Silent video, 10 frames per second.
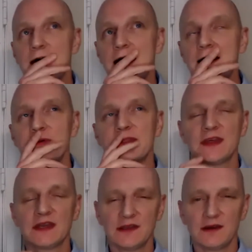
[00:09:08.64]
I've been
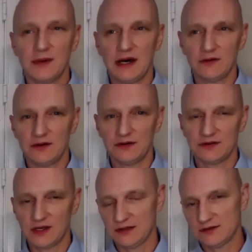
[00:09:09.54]
thinking about
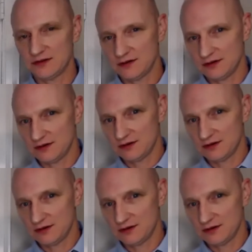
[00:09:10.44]
disgust